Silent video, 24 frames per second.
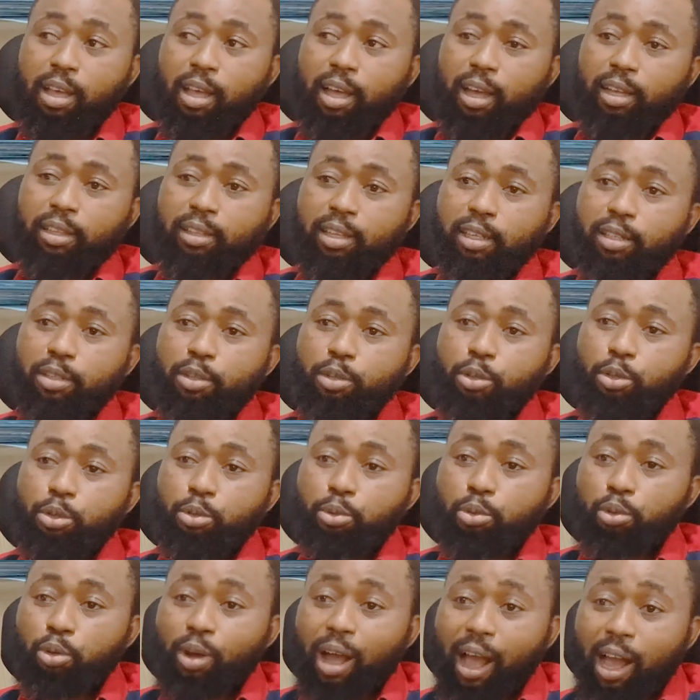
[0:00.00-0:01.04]
And then
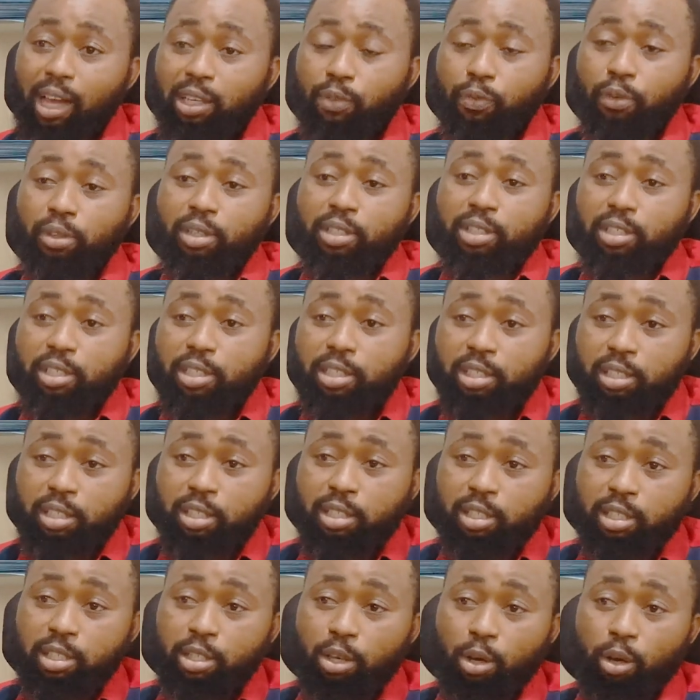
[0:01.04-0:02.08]
you ask for the
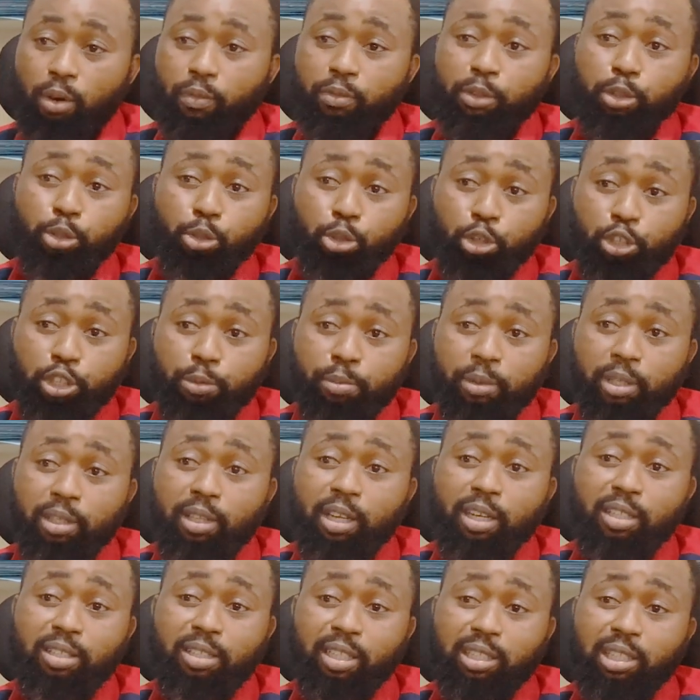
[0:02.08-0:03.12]
CTC of the judgment,
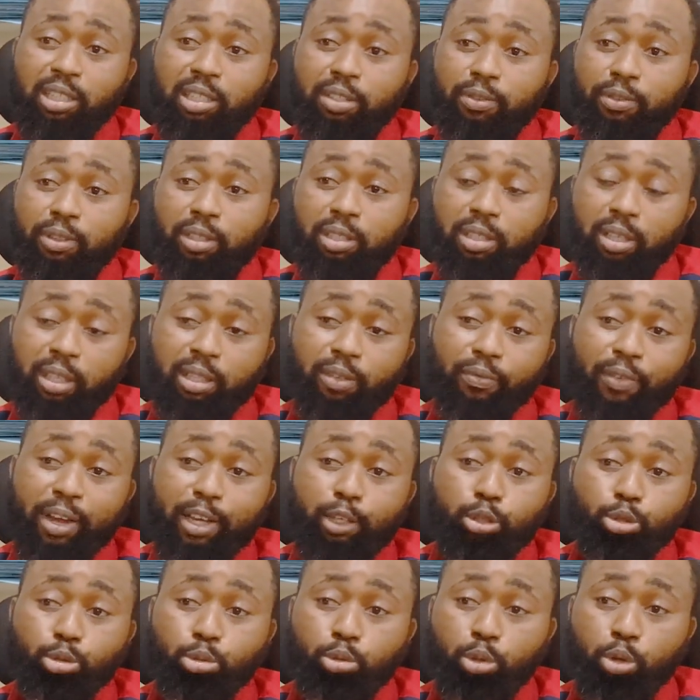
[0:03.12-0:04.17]
that's the
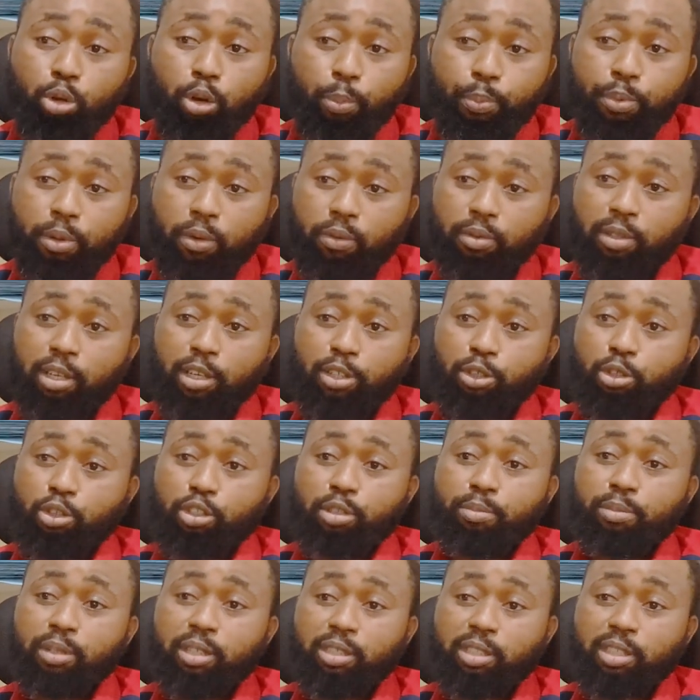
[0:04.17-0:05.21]
certified true copy of that
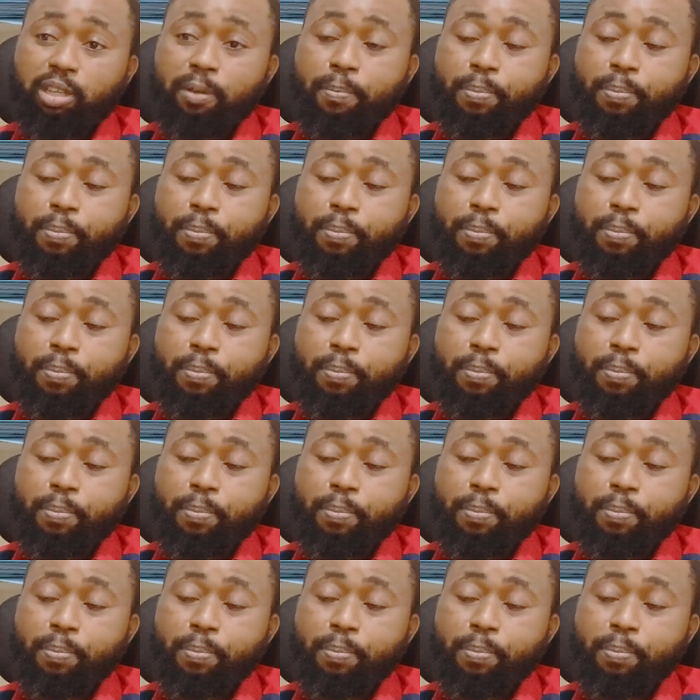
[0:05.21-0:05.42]
judgment.